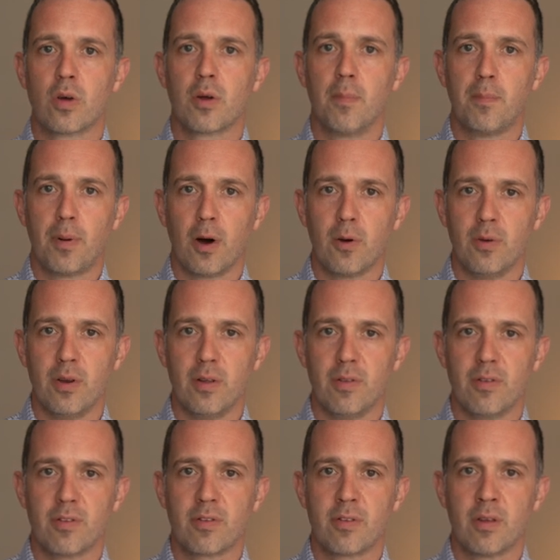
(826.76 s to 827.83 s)

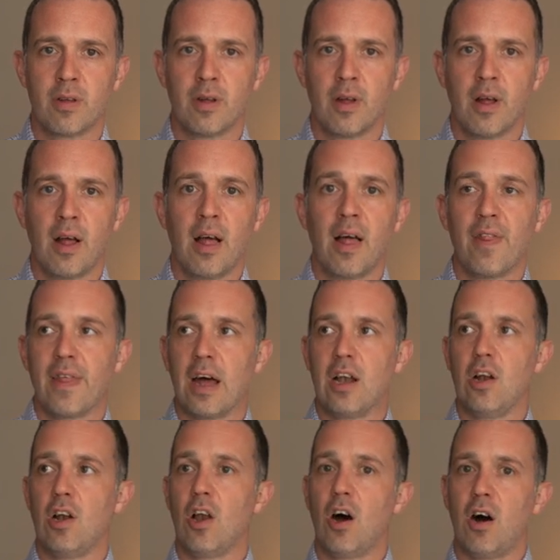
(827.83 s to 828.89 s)
components that
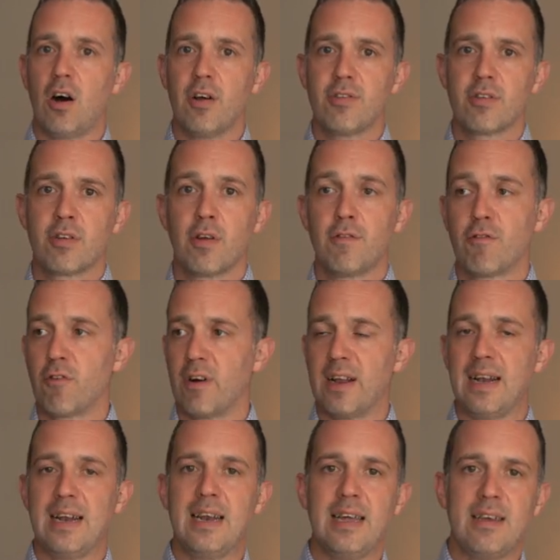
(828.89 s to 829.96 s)
last for at
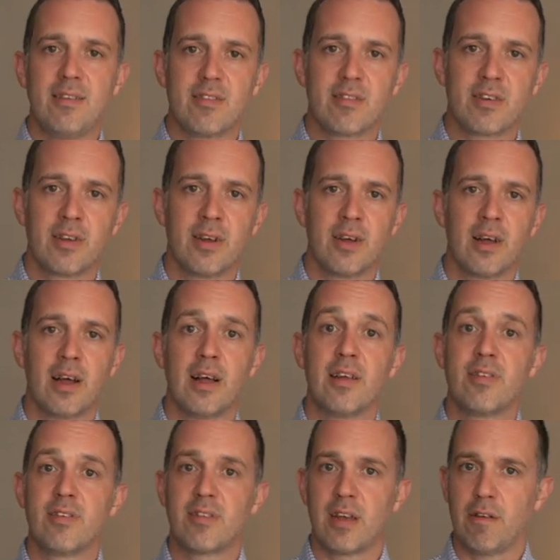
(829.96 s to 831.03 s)
least
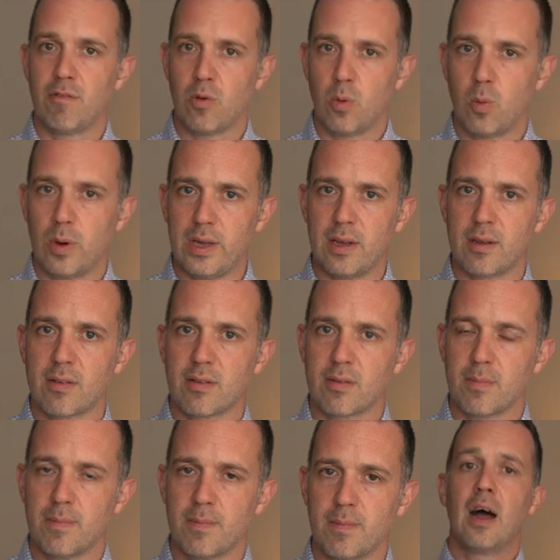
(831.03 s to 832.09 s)
several weeks.
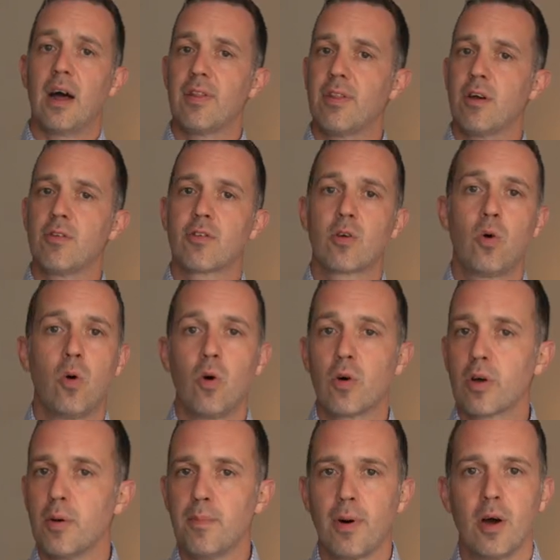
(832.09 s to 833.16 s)
And those core
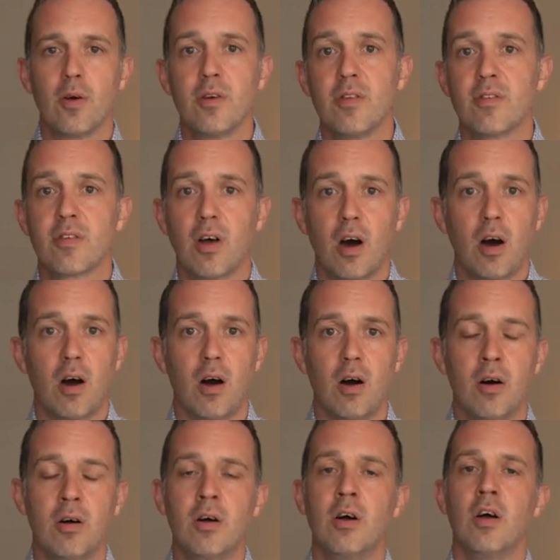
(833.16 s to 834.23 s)
components are
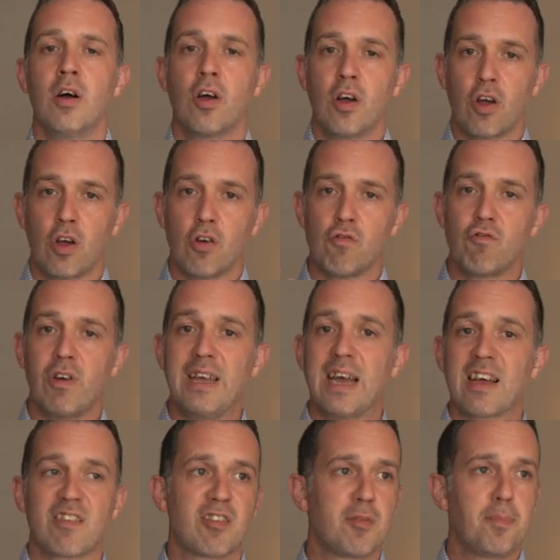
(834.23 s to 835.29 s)

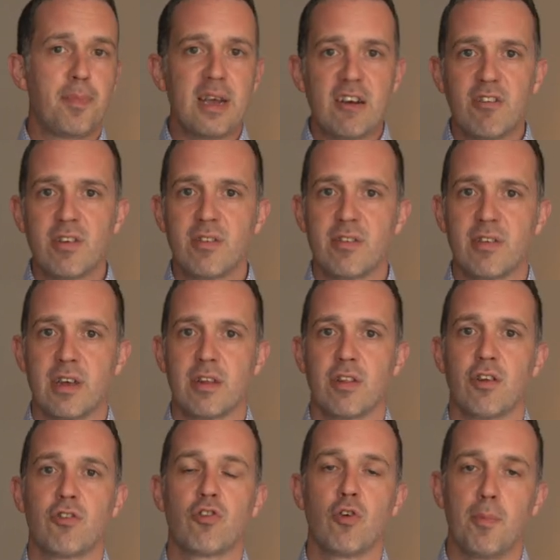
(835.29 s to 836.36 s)
re-experiencing the
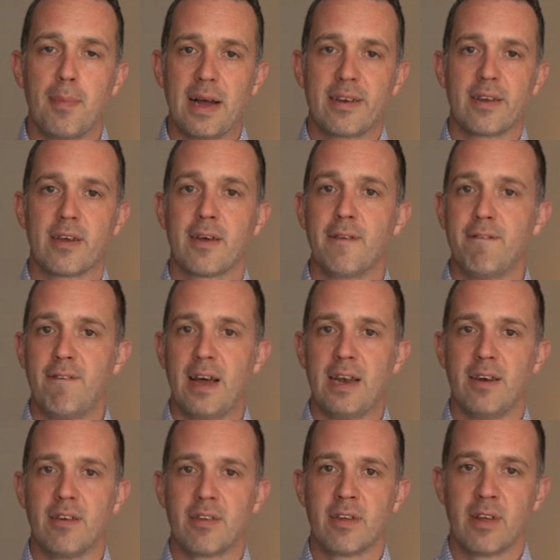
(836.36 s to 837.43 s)
traumatic
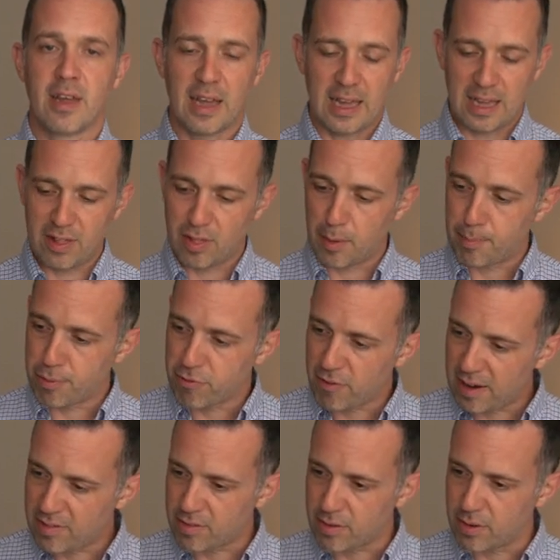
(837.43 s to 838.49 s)
event in the
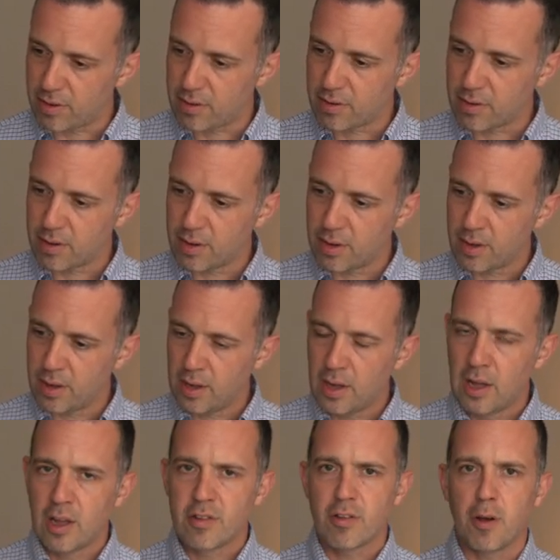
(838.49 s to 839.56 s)
present.
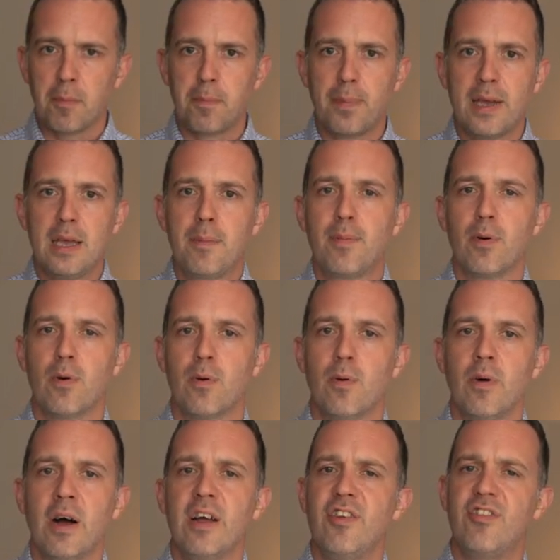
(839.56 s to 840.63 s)
So people
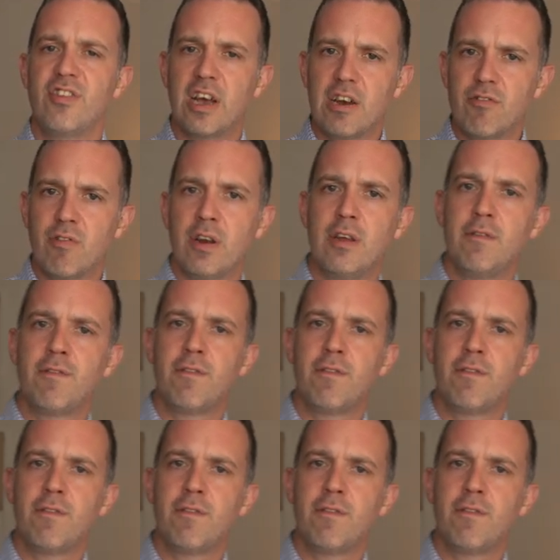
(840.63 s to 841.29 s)
generally